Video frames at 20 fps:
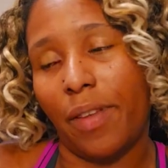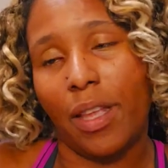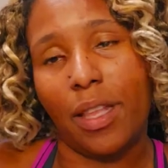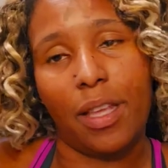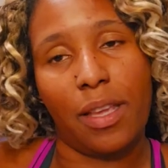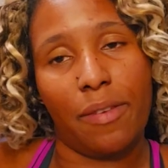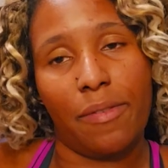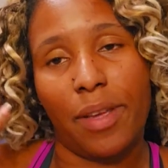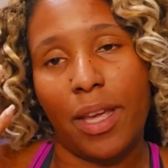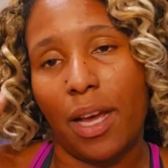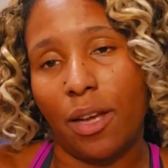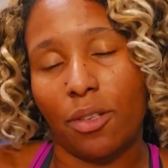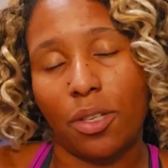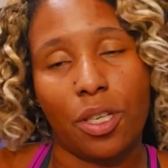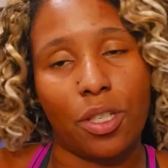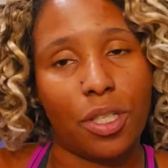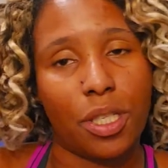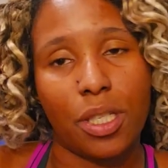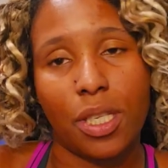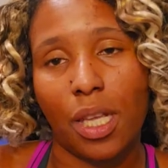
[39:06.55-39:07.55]
any of out
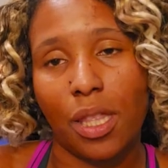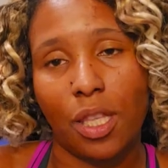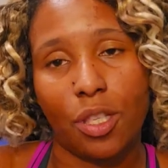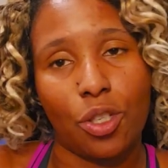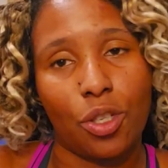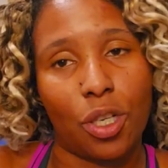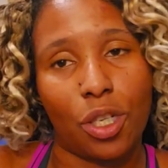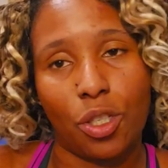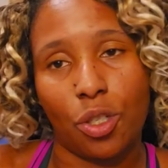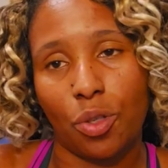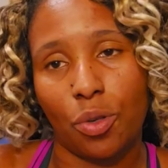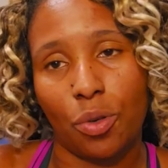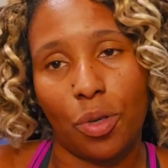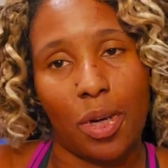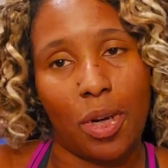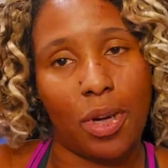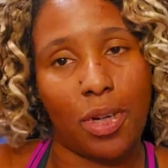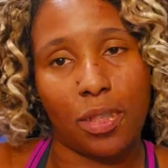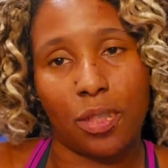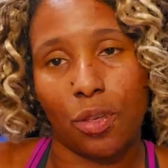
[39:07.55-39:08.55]
because she's not the judge,
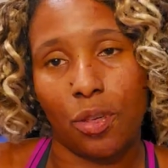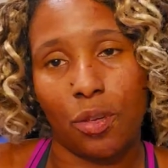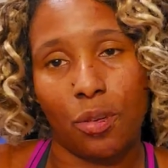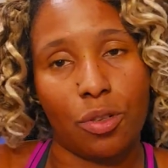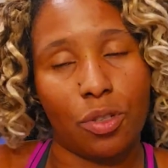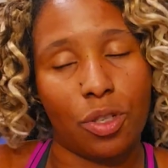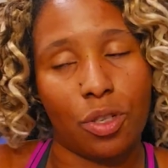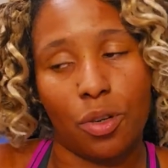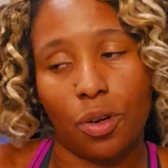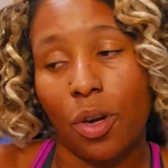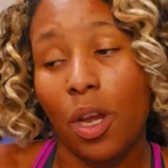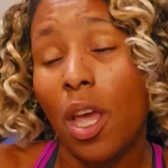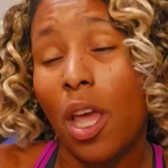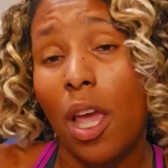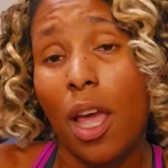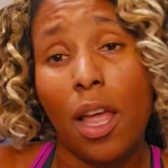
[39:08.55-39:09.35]
jury, executioner.